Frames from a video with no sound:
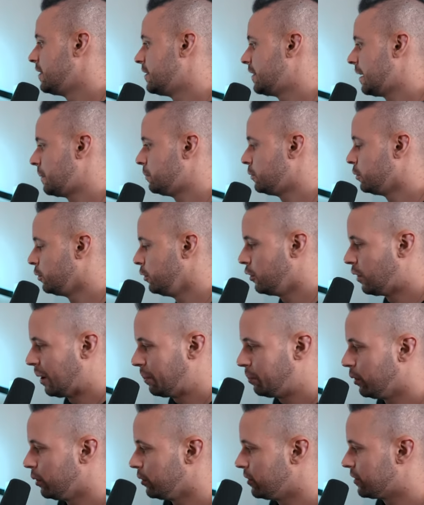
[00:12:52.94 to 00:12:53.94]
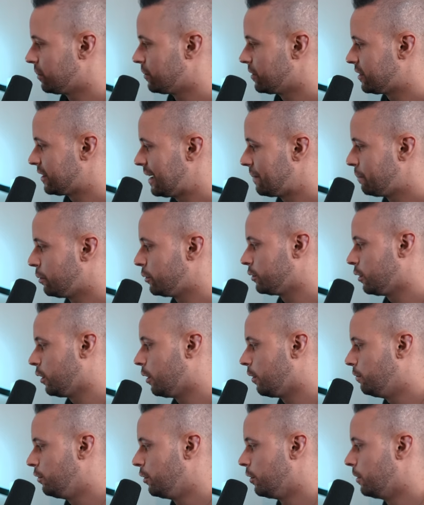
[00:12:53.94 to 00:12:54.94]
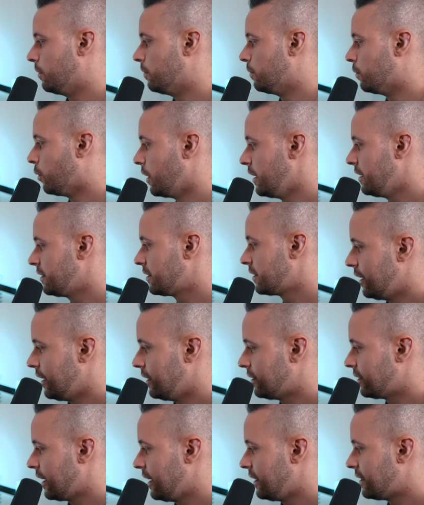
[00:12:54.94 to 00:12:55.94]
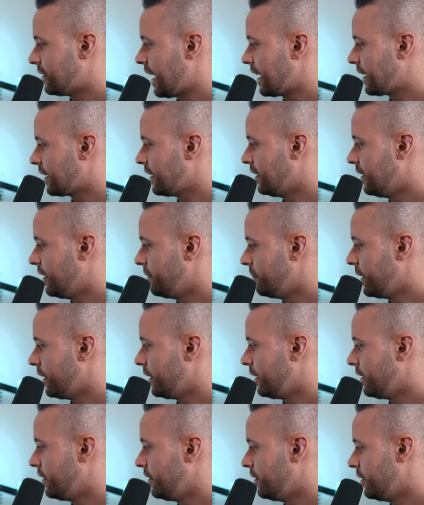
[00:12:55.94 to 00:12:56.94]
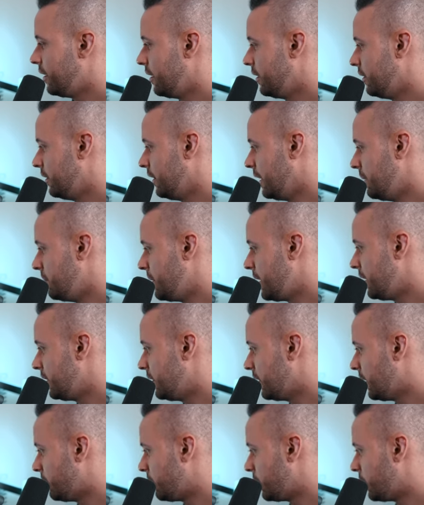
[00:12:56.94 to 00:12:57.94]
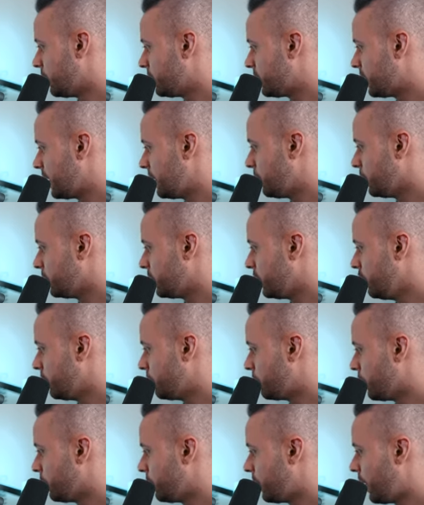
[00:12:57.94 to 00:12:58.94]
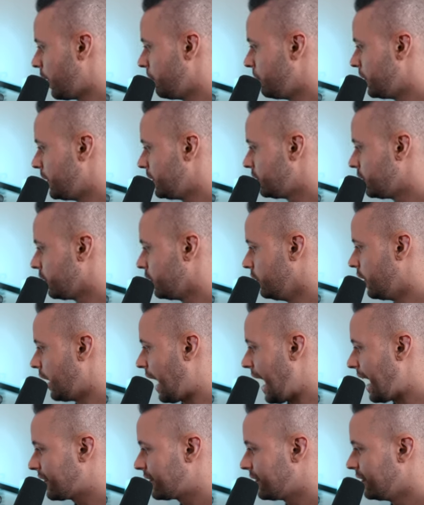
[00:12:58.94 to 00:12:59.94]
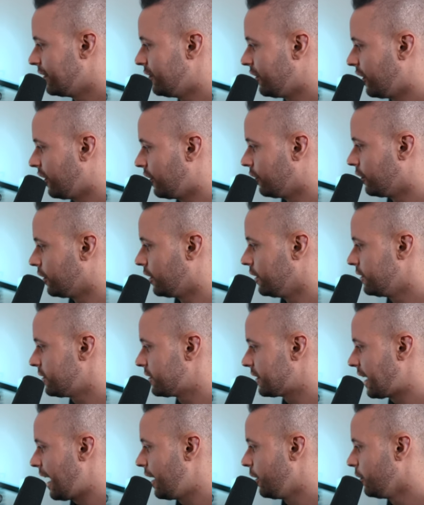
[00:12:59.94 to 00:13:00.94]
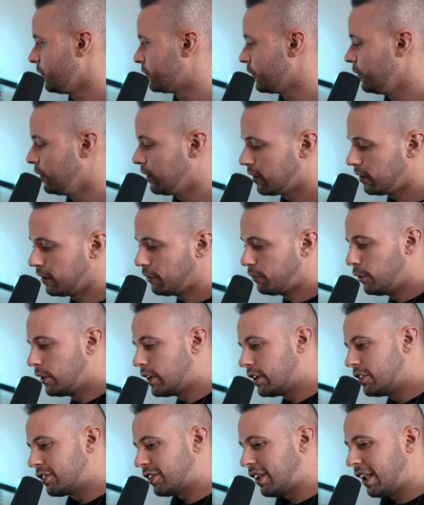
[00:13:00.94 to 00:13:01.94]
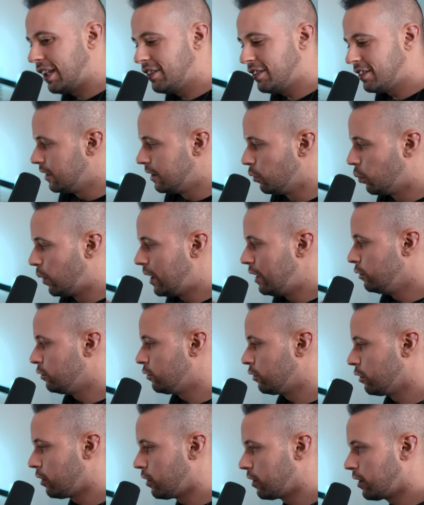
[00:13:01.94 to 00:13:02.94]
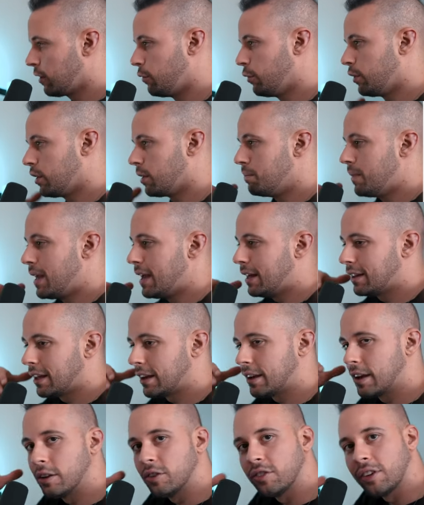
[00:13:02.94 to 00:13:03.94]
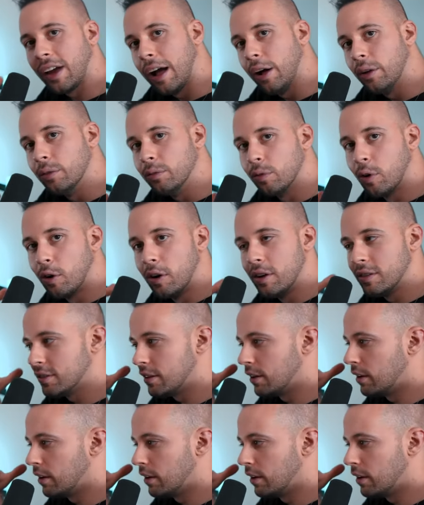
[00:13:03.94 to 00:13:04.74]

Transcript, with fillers: Step two, you upload some samples of your voice. They say tag an unlimited number of samples in your profile based on your accent, gender, and style. So you can, if you can change the way you talk, if you can make like a child voice,